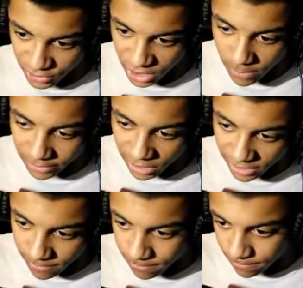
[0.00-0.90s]
Come on,
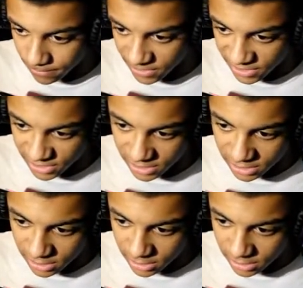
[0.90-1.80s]

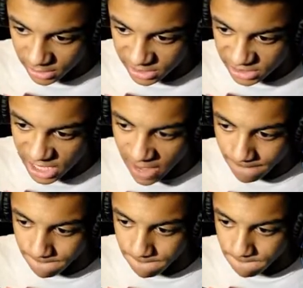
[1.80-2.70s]
Liam. It's
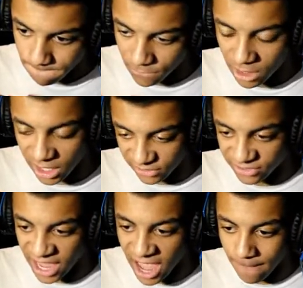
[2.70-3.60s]
time. It's
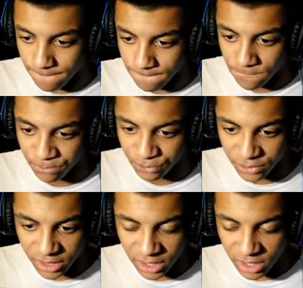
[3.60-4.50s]
time.
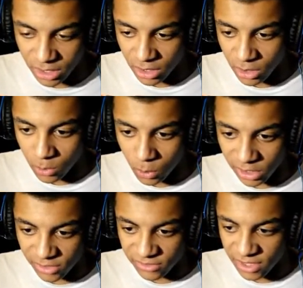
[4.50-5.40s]
One
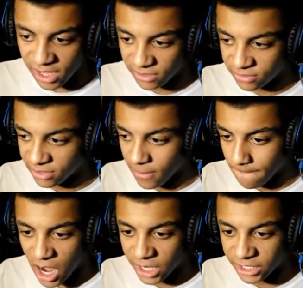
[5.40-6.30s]
of these days,
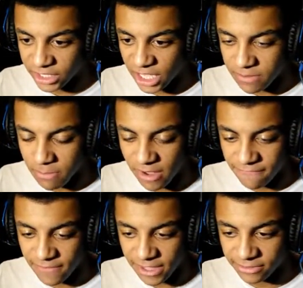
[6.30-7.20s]
I'm gonna get my
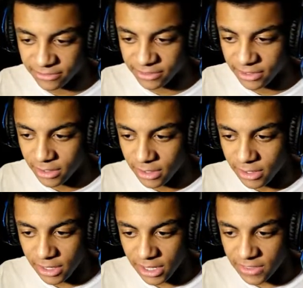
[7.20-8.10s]
face
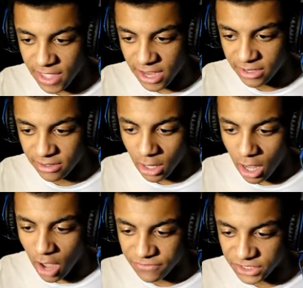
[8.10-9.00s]
in that
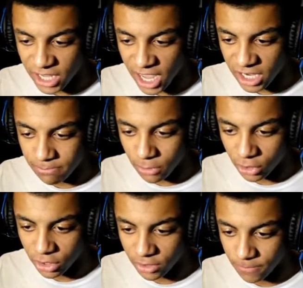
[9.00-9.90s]
officer
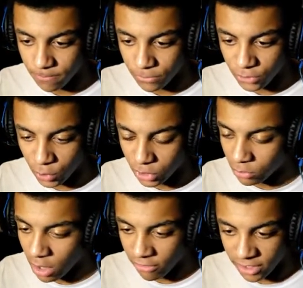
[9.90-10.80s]
handbook. Don't you
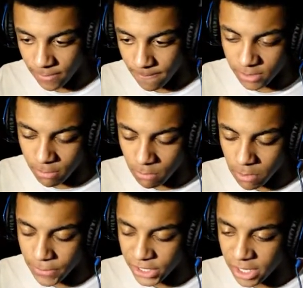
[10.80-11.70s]
worry. Remember
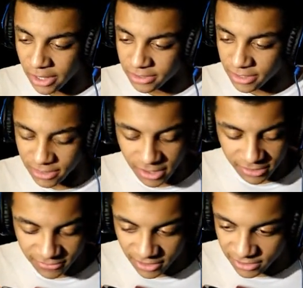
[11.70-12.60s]
by
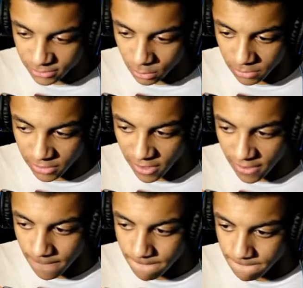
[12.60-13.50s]
1936 we'll be there.
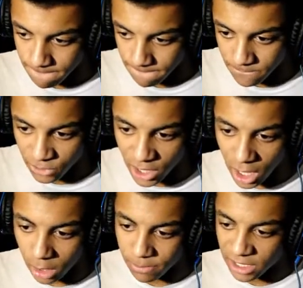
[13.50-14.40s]

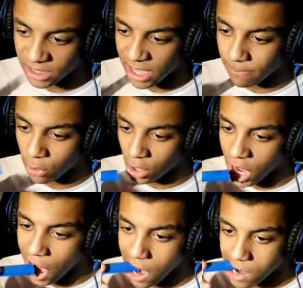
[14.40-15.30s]
I'll be in that book.